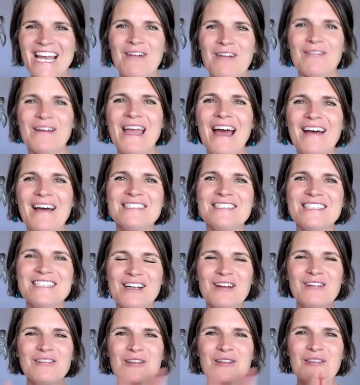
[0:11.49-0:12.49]
We have
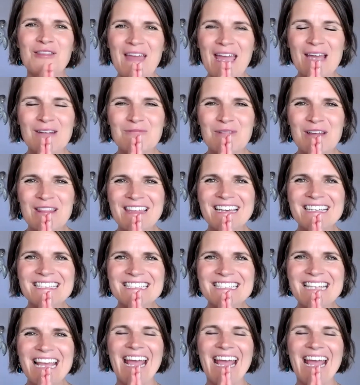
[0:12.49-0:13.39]
Sarah Louthan with us,